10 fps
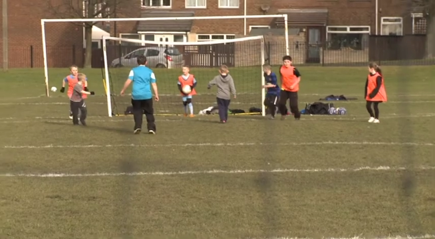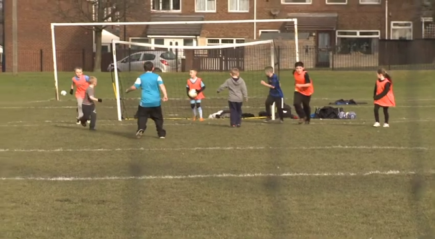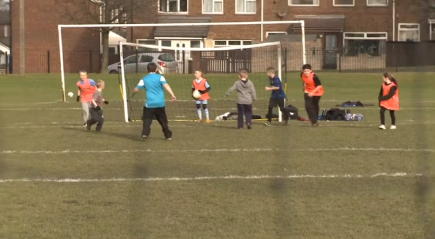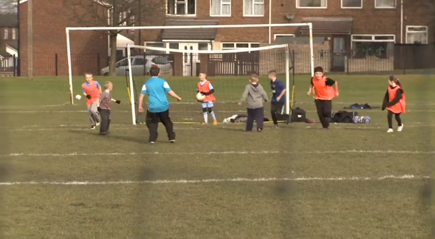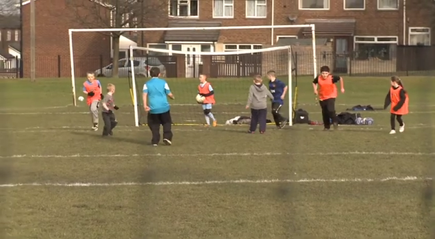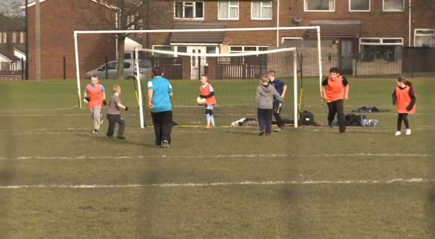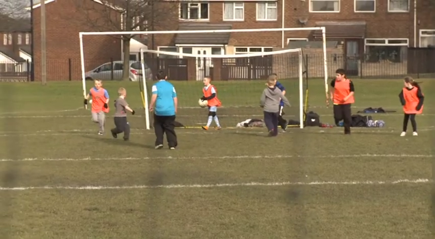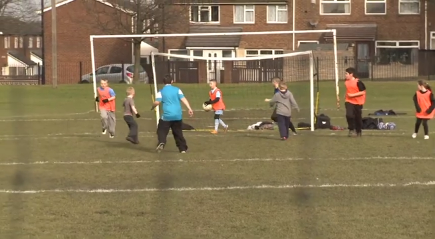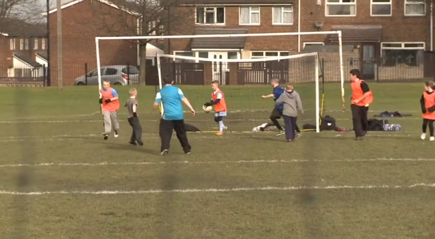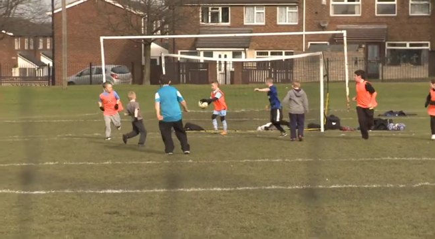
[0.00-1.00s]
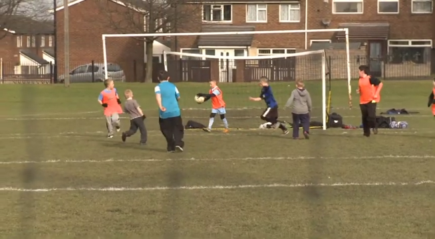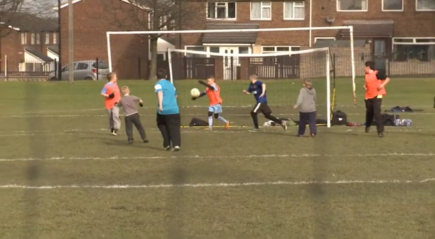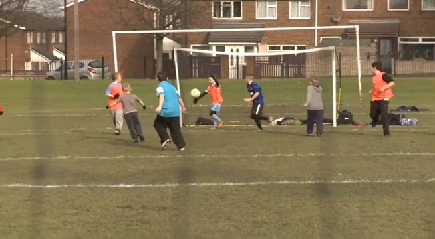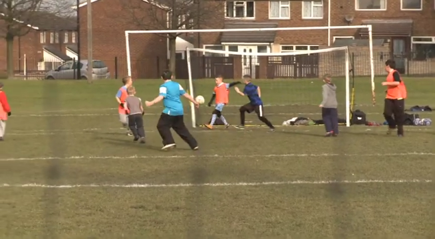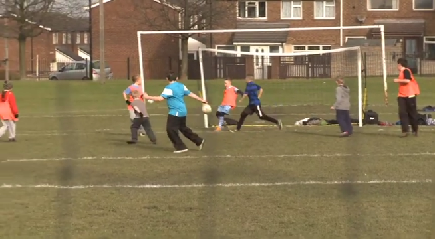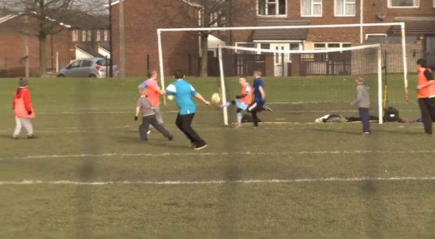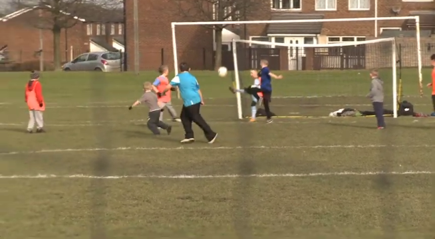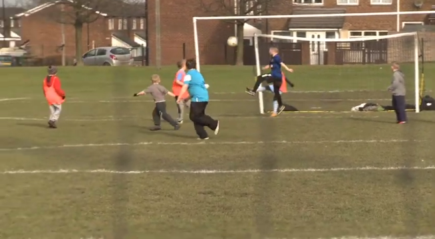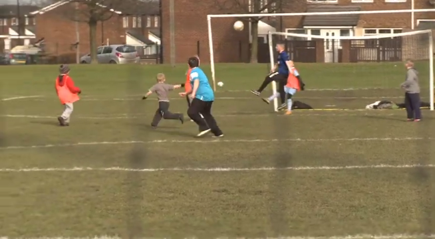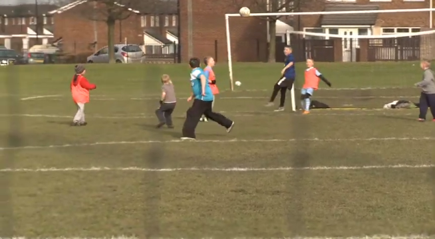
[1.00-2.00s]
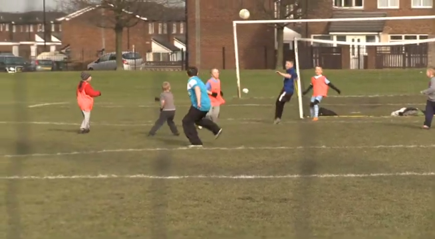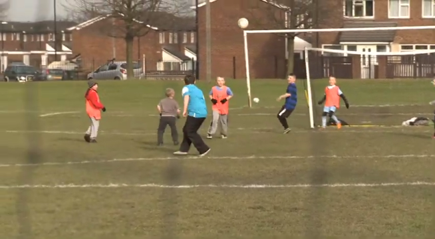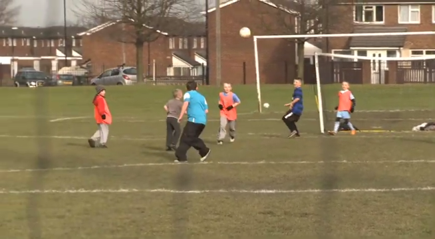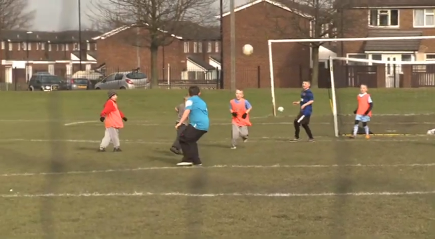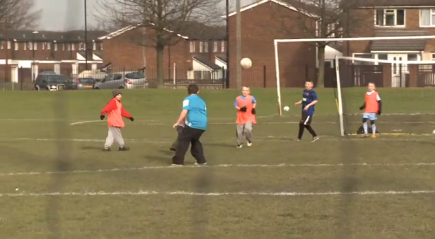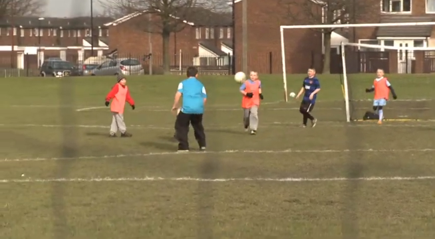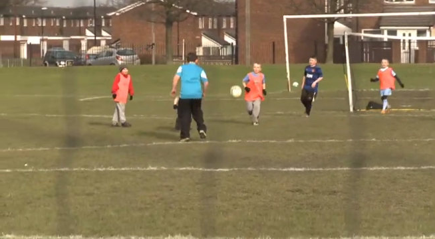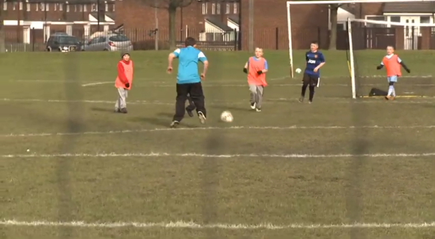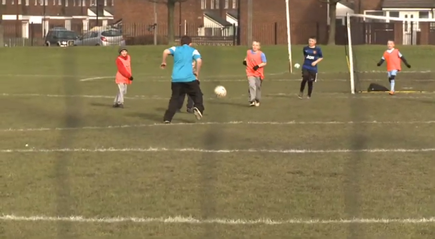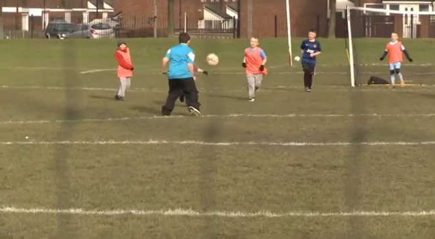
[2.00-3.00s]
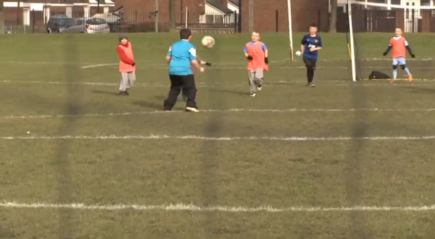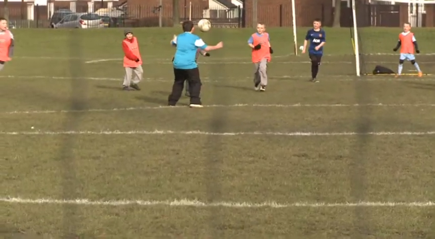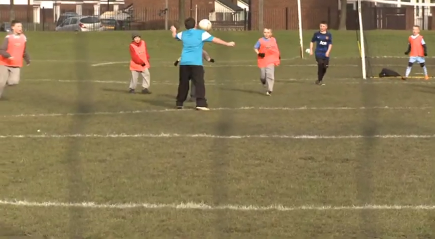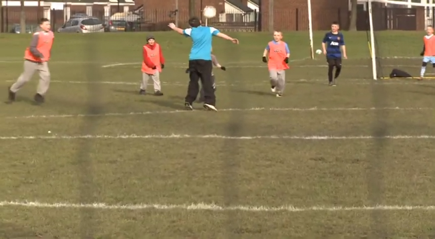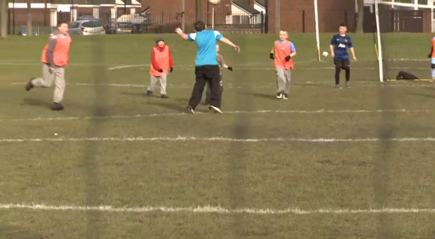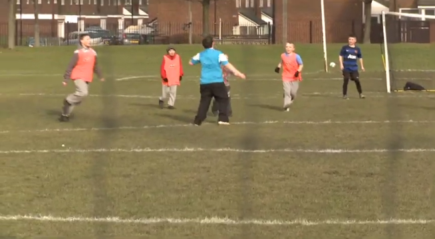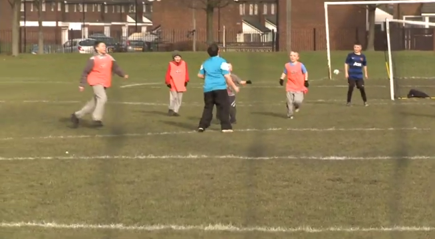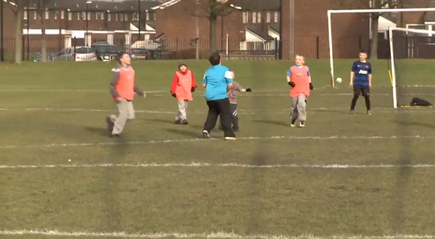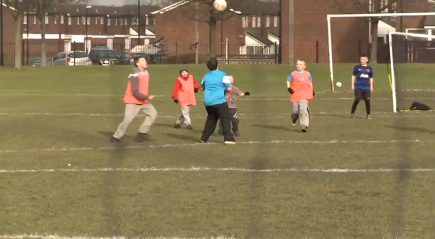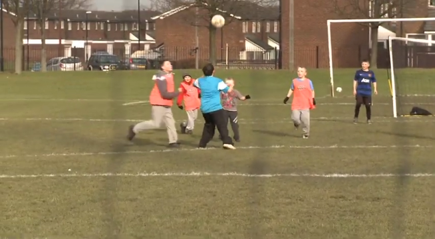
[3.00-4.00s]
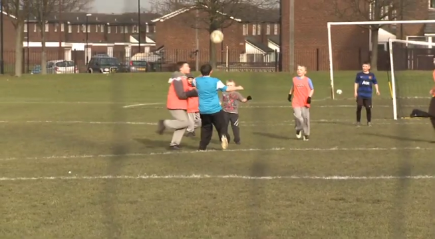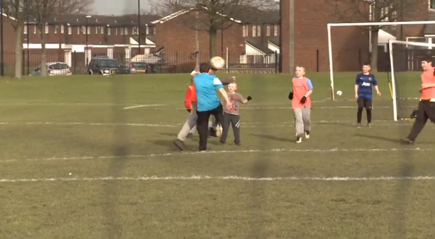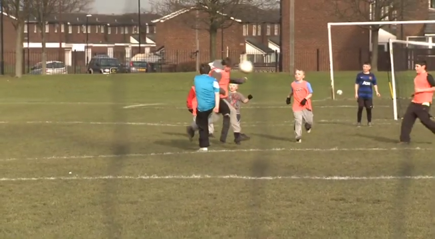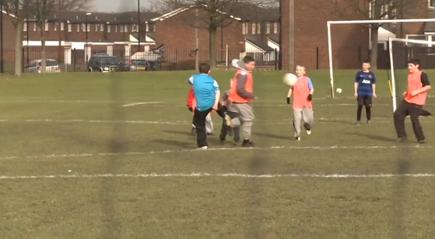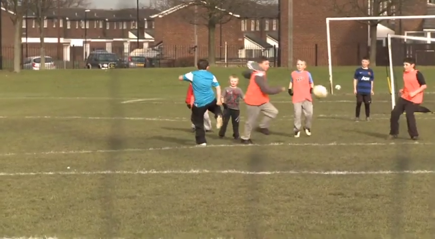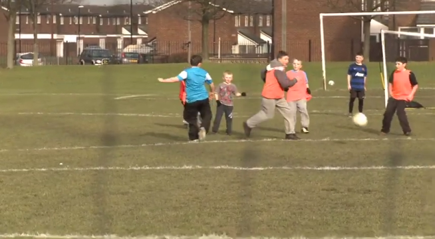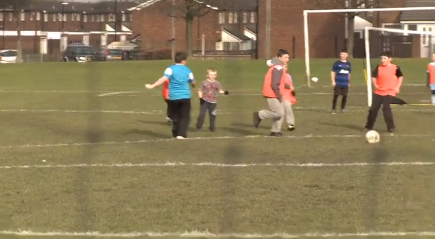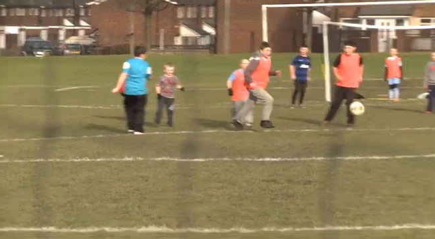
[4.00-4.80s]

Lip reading: Nobody's mouth can be seen.